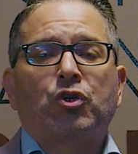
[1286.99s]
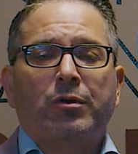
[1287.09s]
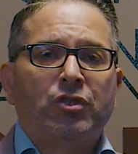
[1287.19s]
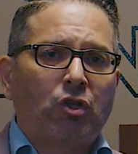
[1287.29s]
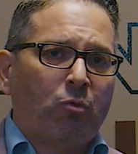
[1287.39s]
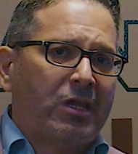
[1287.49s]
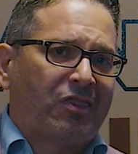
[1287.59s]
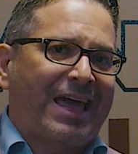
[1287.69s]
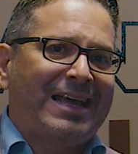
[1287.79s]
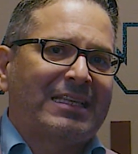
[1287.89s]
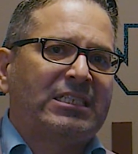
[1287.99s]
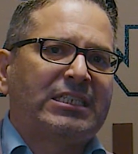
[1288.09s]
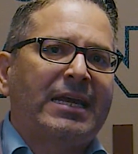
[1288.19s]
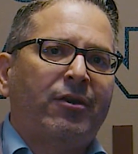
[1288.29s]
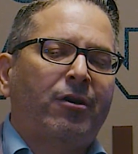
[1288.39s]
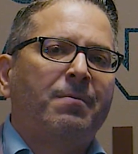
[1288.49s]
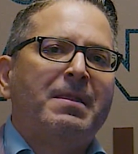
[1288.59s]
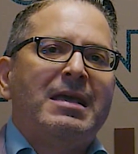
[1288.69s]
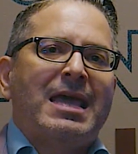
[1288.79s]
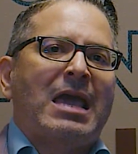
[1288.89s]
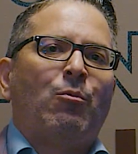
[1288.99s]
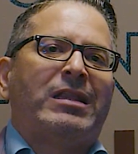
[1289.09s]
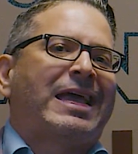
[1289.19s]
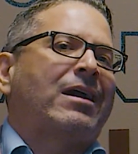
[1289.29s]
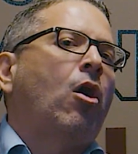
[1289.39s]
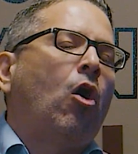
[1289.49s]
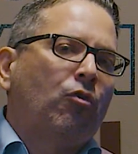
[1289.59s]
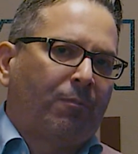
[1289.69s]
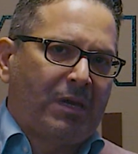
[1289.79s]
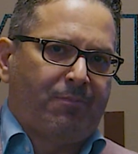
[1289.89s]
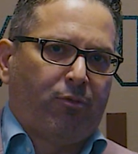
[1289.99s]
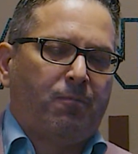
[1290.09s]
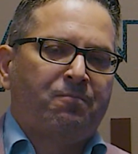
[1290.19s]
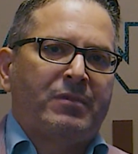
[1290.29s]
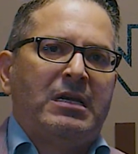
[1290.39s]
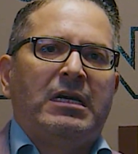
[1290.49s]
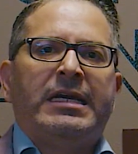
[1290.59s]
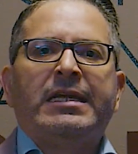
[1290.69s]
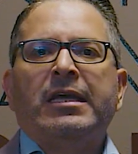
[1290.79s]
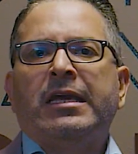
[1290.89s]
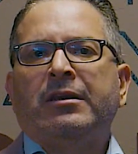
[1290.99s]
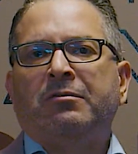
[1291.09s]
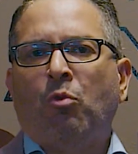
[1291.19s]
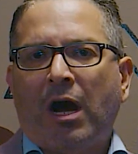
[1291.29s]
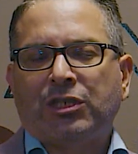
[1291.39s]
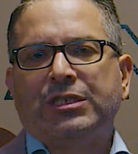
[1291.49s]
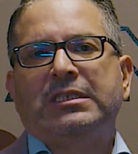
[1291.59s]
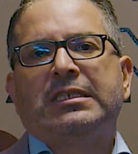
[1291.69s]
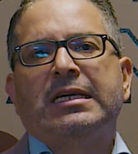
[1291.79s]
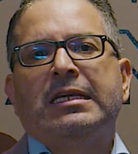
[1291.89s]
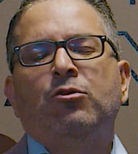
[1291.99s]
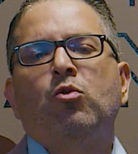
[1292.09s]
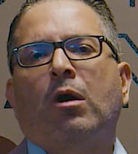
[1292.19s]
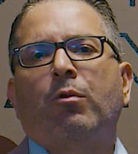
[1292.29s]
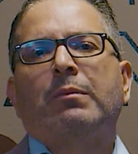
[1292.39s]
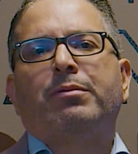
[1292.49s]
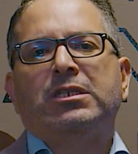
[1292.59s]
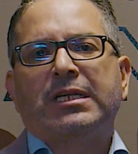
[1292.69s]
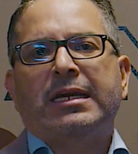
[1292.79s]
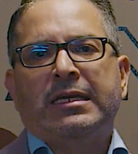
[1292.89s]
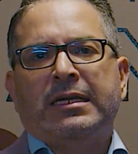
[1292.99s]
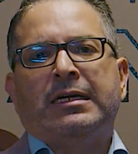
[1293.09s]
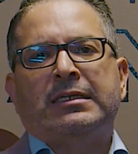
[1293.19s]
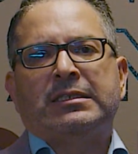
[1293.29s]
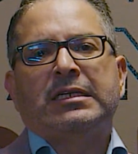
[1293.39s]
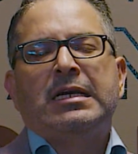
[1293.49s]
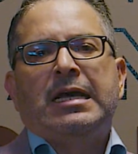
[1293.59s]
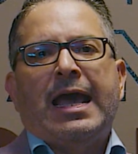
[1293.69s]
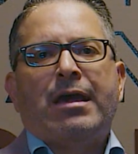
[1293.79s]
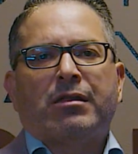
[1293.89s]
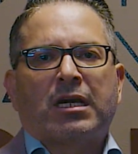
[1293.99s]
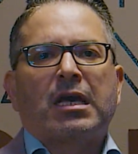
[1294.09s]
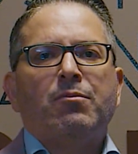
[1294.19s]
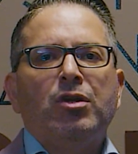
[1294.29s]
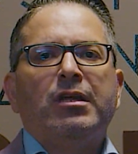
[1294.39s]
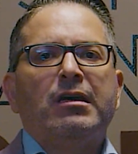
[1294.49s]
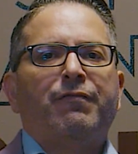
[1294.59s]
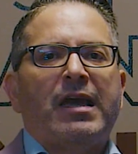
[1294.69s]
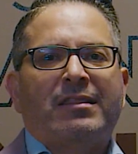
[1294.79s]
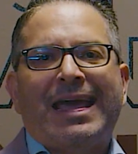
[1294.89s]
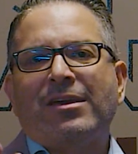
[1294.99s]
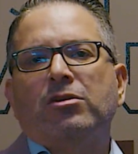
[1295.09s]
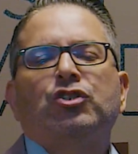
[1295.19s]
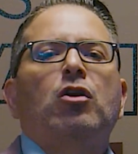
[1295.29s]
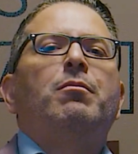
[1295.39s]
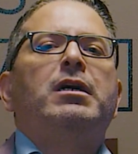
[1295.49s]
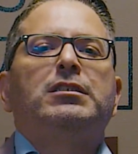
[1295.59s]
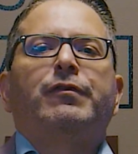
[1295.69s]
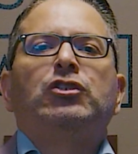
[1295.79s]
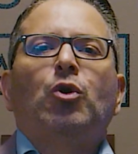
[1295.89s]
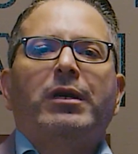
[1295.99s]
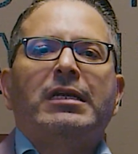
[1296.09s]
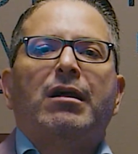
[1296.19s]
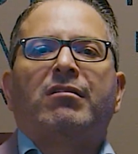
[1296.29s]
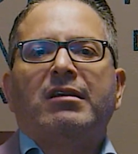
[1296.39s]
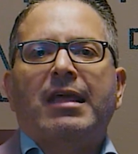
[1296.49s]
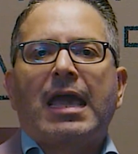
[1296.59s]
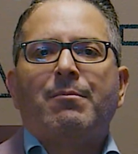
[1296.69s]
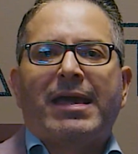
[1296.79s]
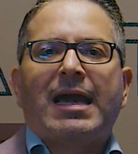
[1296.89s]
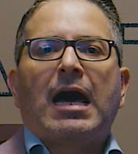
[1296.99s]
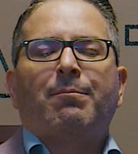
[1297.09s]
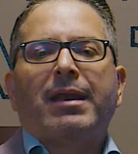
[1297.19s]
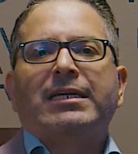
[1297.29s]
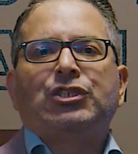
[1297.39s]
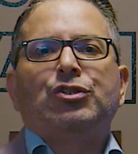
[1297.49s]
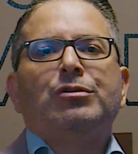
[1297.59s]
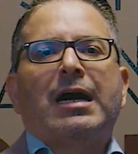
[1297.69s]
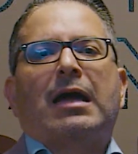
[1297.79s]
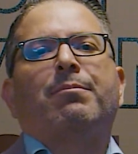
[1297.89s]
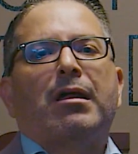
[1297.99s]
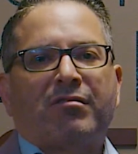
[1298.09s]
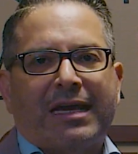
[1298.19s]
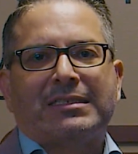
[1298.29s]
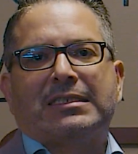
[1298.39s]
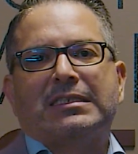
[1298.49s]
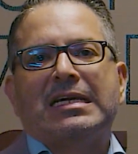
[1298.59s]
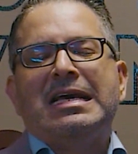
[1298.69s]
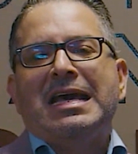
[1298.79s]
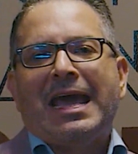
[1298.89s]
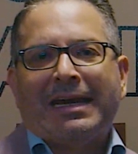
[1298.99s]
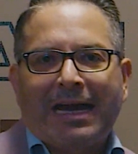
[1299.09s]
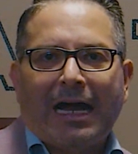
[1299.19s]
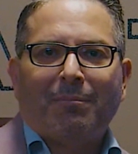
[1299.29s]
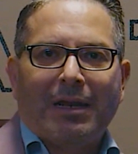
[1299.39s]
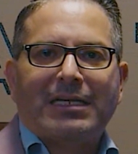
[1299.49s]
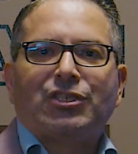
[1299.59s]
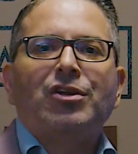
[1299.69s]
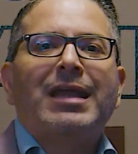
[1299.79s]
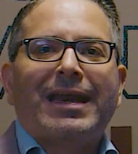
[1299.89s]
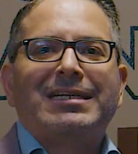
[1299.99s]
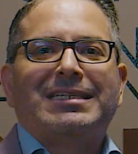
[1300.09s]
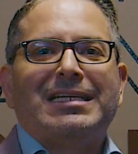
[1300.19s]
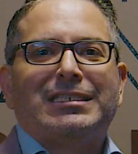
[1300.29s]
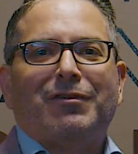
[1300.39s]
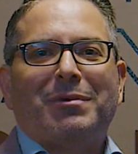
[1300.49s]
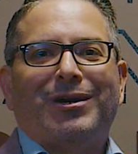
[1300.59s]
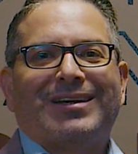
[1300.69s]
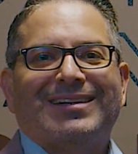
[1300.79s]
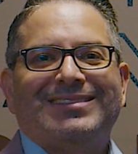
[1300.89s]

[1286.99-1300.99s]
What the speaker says: And so we thank the senator and we thank all the people in Washington who are representing us as a community of faith. Thank you so much for joining us today. May God bless you, God bless Texas, and God bless the United States of America.